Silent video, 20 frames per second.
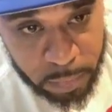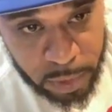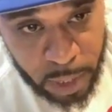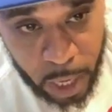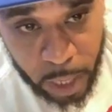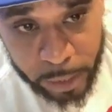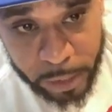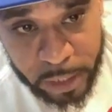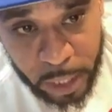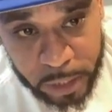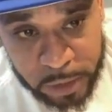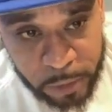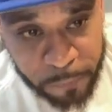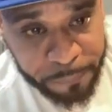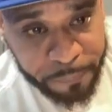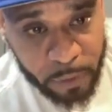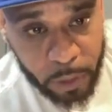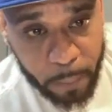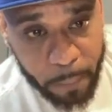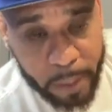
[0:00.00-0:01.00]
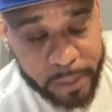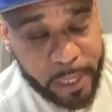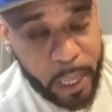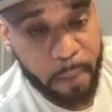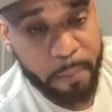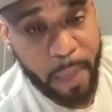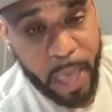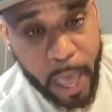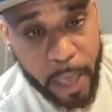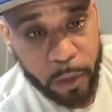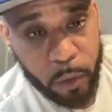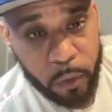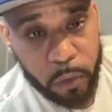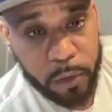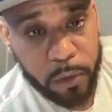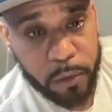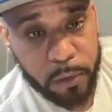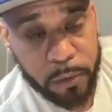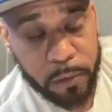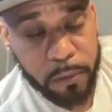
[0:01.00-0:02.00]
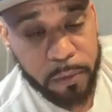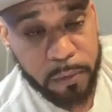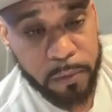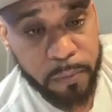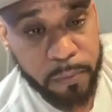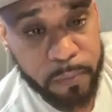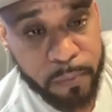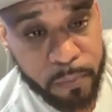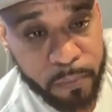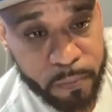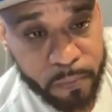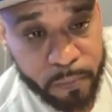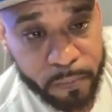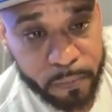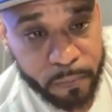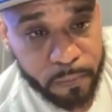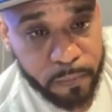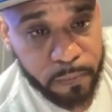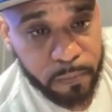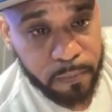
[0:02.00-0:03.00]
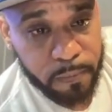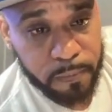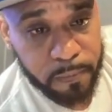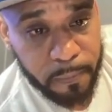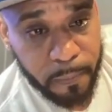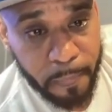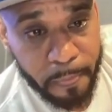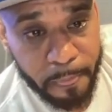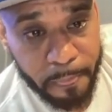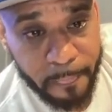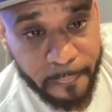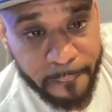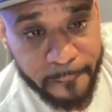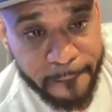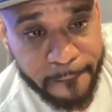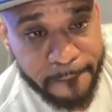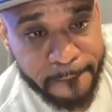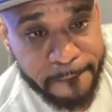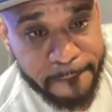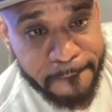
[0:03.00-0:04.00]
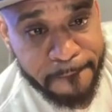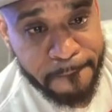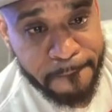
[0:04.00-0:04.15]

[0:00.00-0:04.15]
be honest, how does he feel about that? That nigga guy? named Bill Collector. That's a dumbass name.